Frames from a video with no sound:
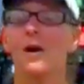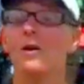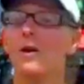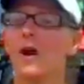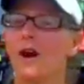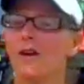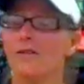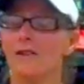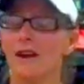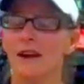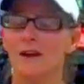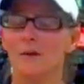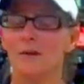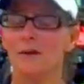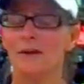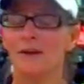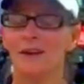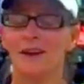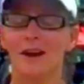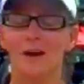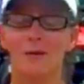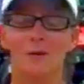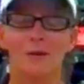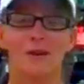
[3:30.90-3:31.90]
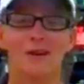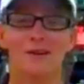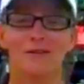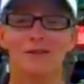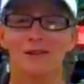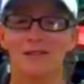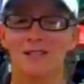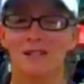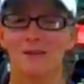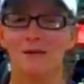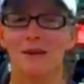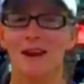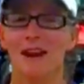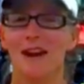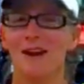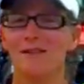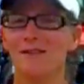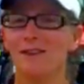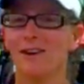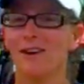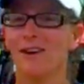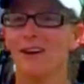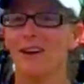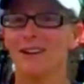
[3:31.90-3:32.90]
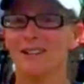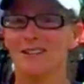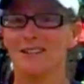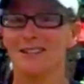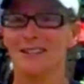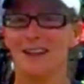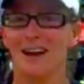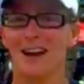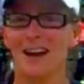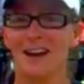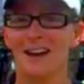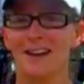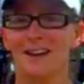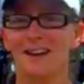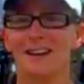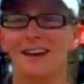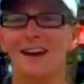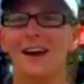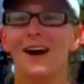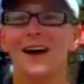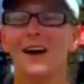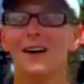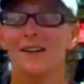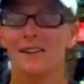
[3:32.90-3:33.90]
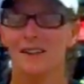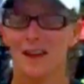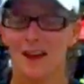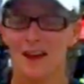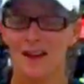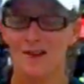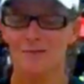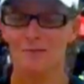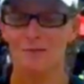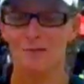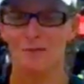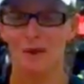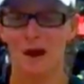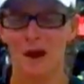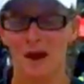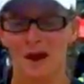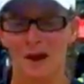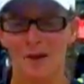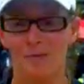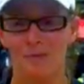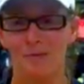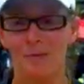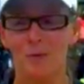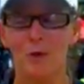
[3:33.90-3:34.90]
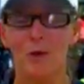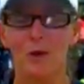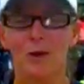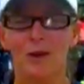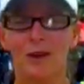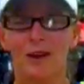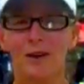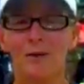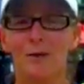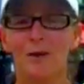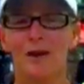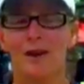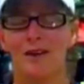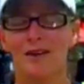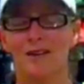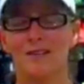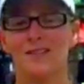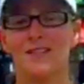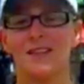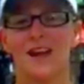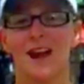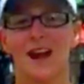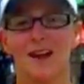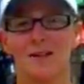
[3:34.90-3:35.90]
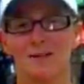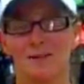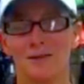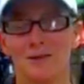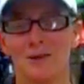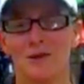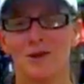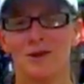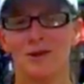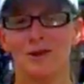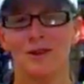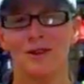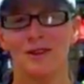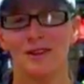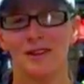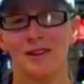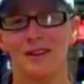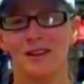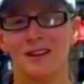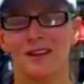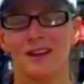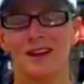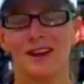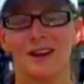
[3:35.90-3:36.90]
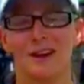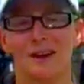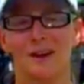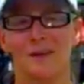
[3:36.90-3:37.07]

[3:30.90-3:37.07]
Arvada Beer Company, the first time I'd ever gone to that brewery was after the